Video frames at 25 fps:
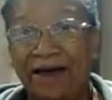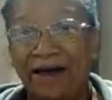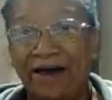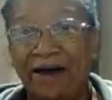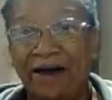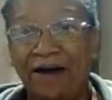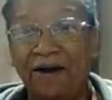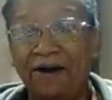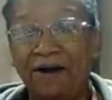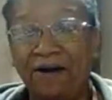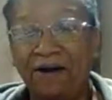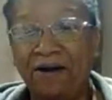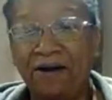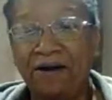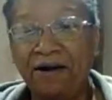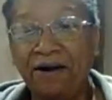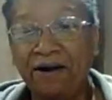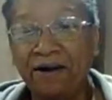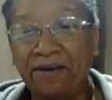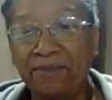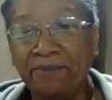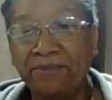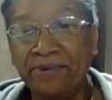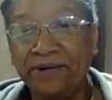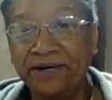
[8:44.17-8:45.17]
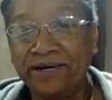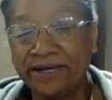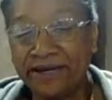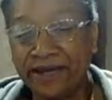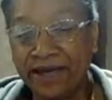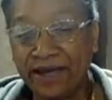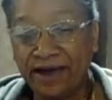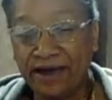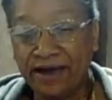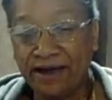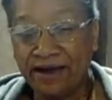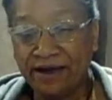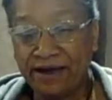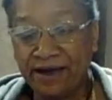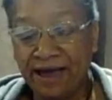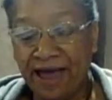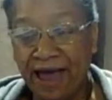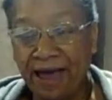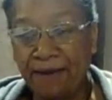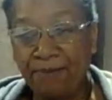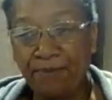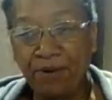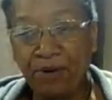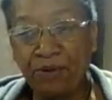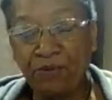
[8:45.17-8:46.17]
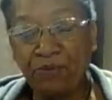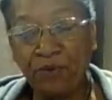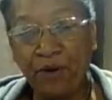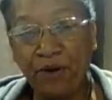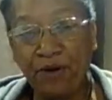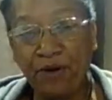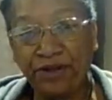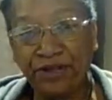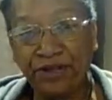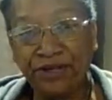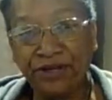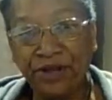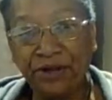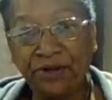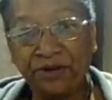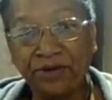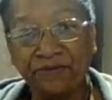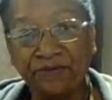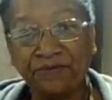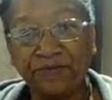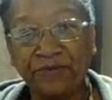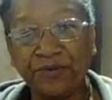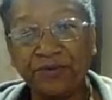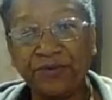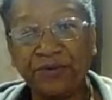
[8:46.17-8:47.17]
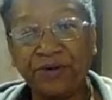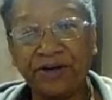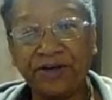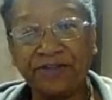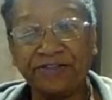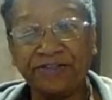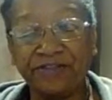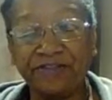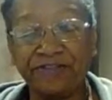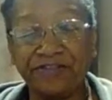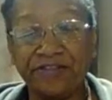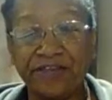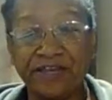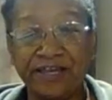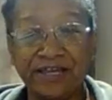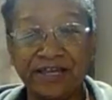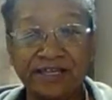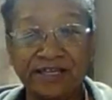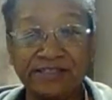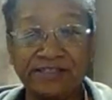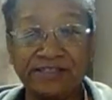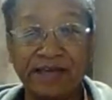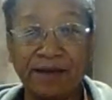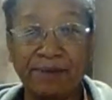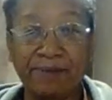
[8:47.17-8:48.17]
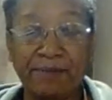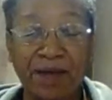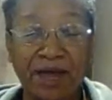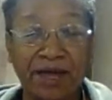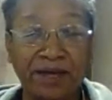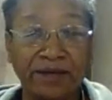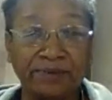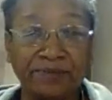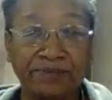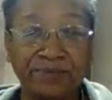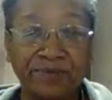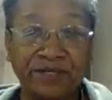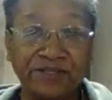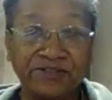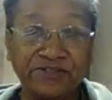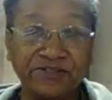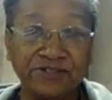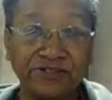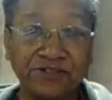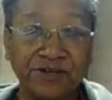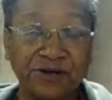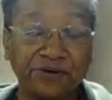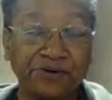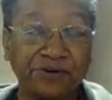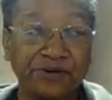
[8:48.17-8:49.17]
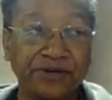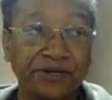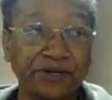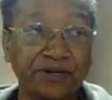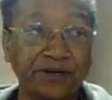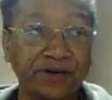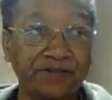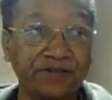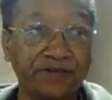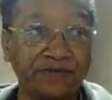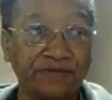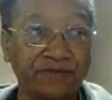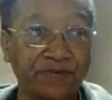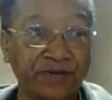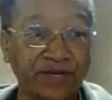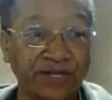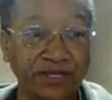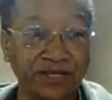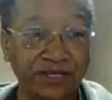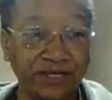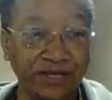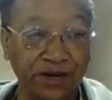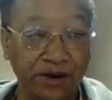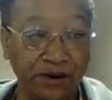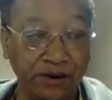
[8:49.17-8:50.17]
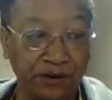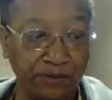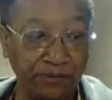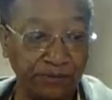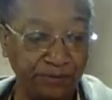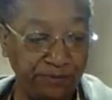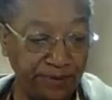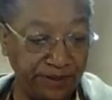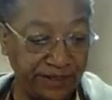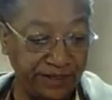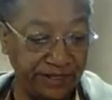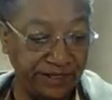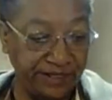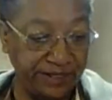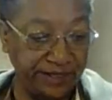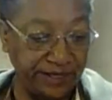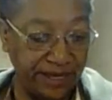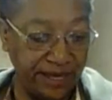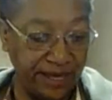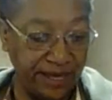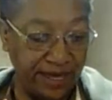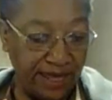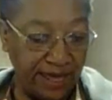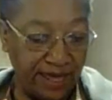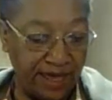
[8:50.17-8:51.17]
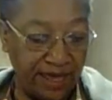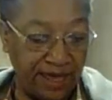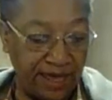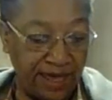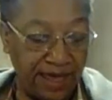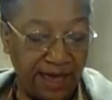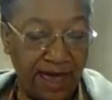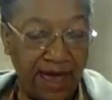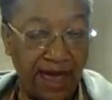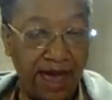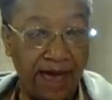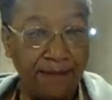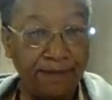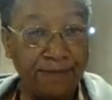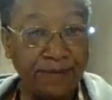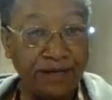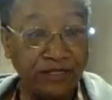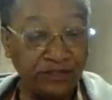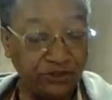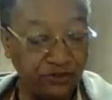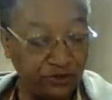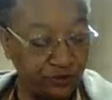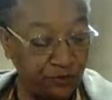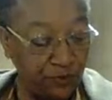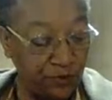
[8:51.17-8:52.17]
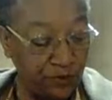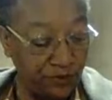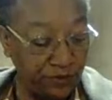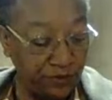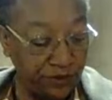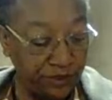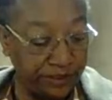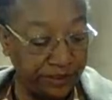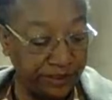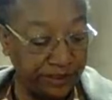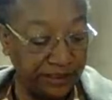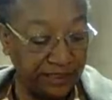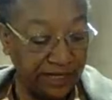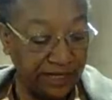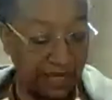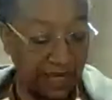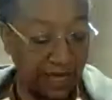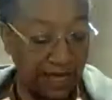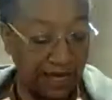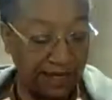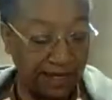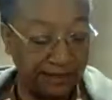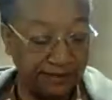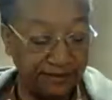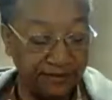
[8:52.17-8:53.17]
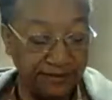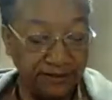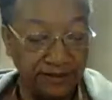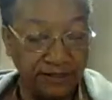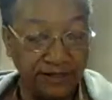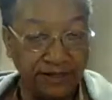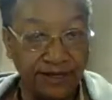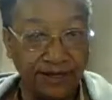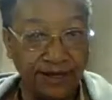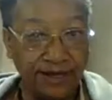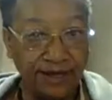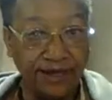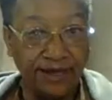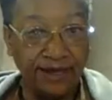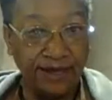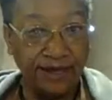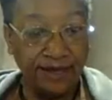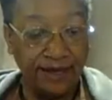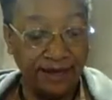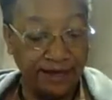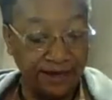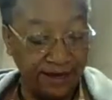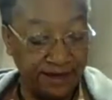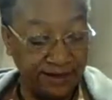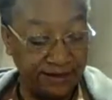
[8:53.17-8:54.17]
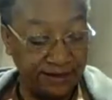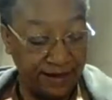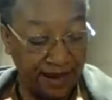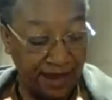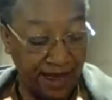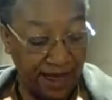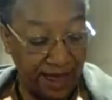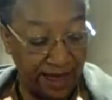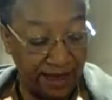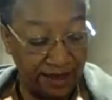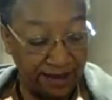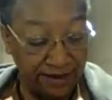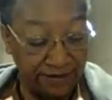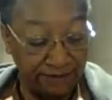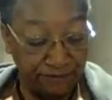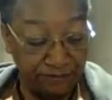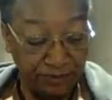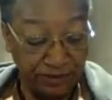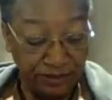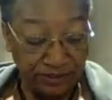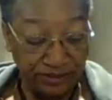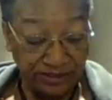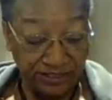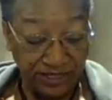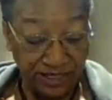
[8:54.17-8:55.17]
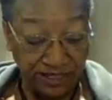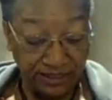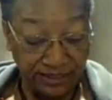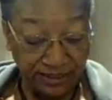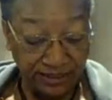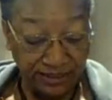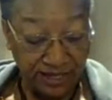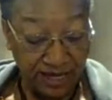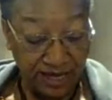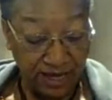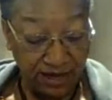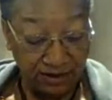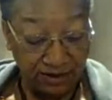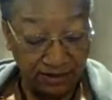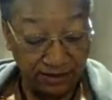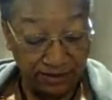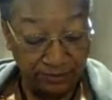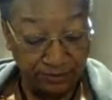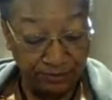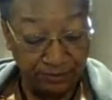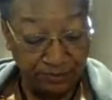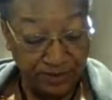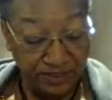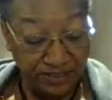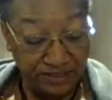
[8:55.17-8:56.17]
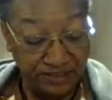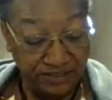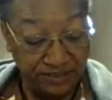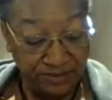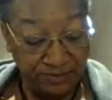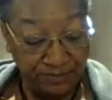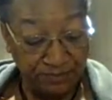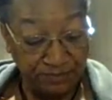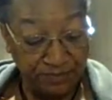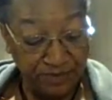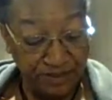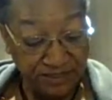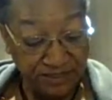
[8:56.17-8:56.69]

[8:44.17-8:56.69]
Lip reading: But I've been working on a few other things I might have mentioned on another video, but I've been drawing a lot. And I have been telling y'all the bits and